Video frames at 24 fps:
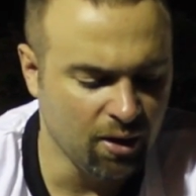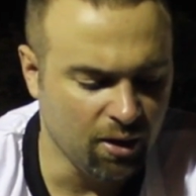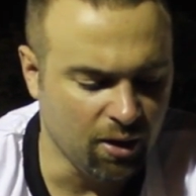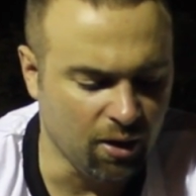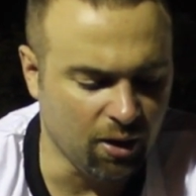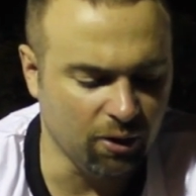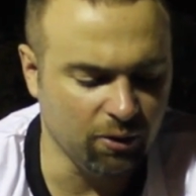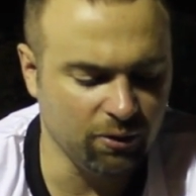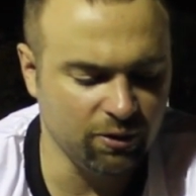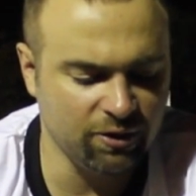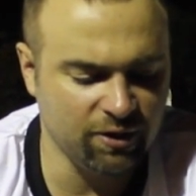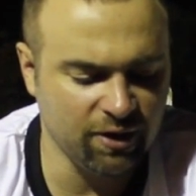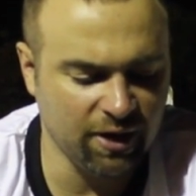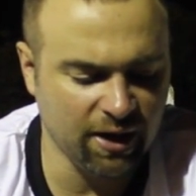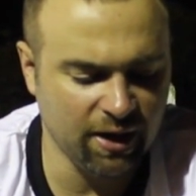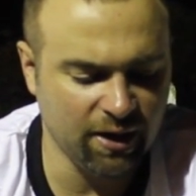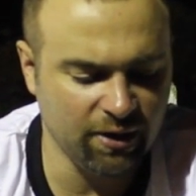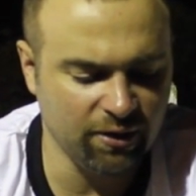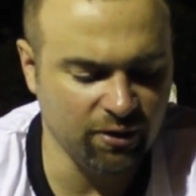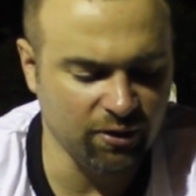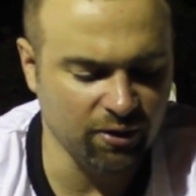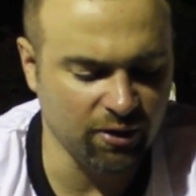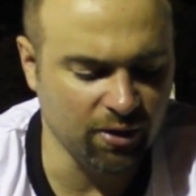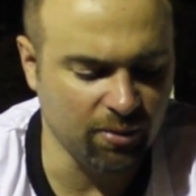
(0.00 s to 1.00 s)
O
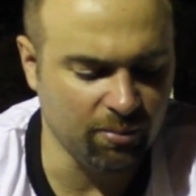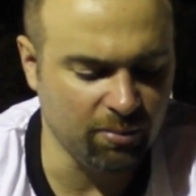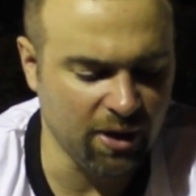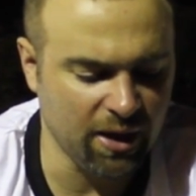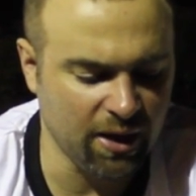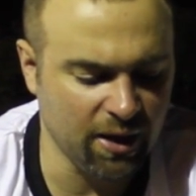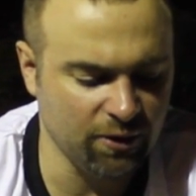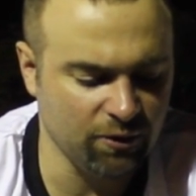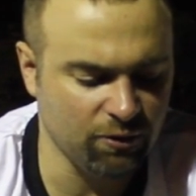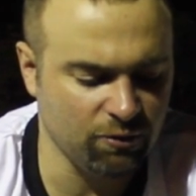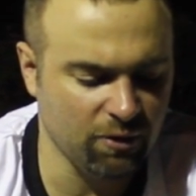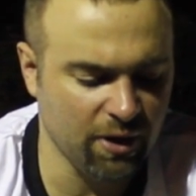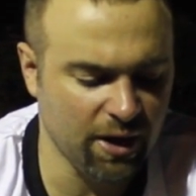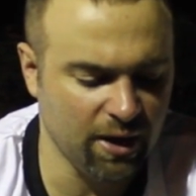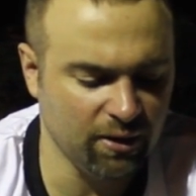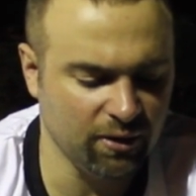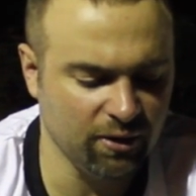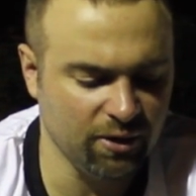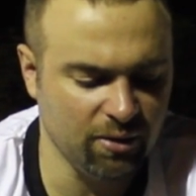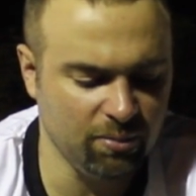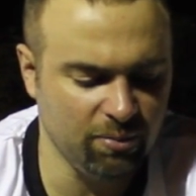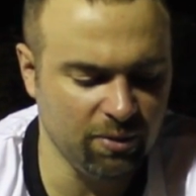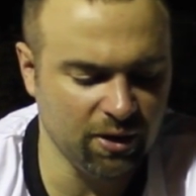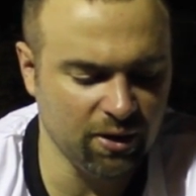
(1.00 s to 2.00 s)
Daniel, a man
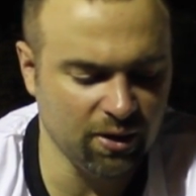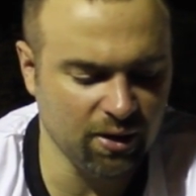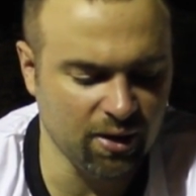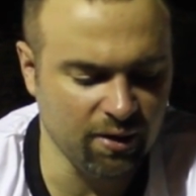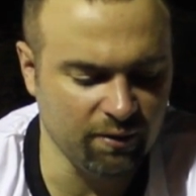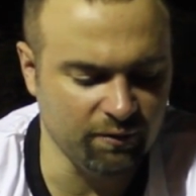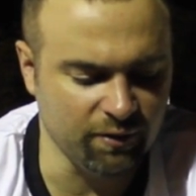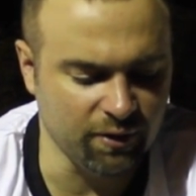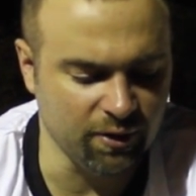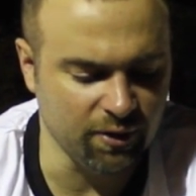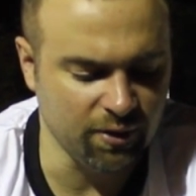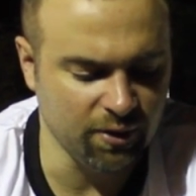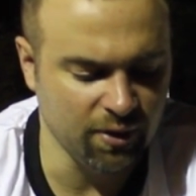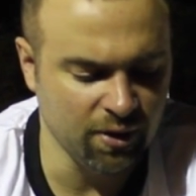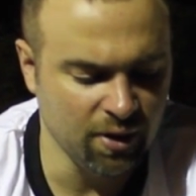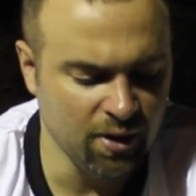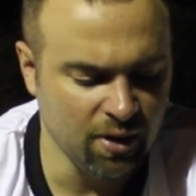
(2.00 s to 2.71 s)
greatly beloved,